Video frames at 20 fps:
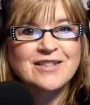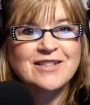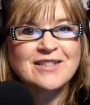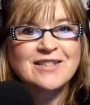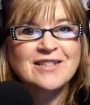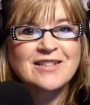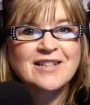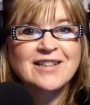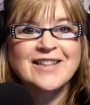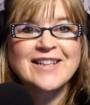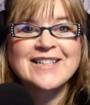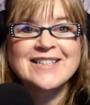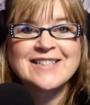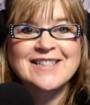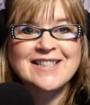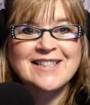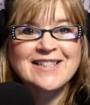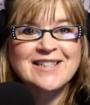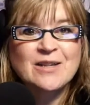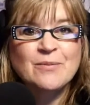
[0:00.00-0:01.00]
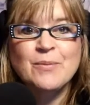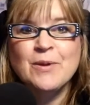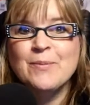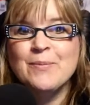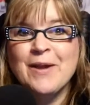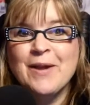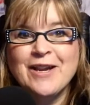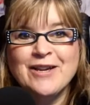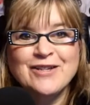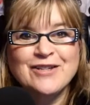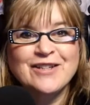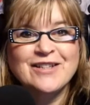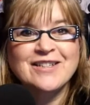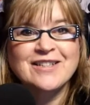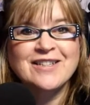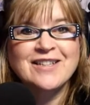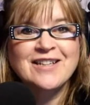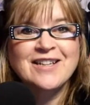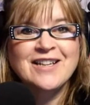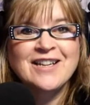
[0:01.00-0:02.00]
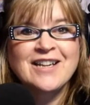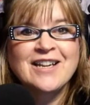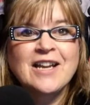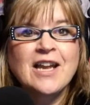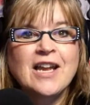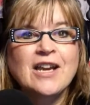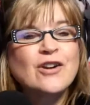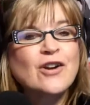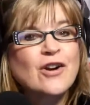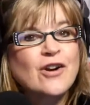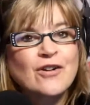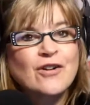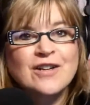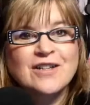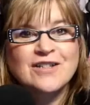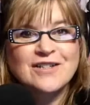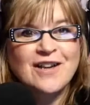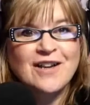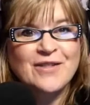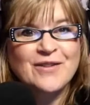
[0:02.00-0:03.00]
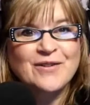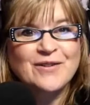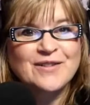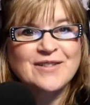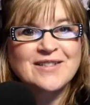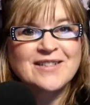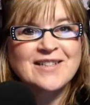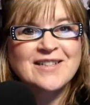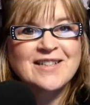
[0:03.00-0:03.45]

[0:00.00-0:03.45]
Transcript: listen, be patient, encourage others,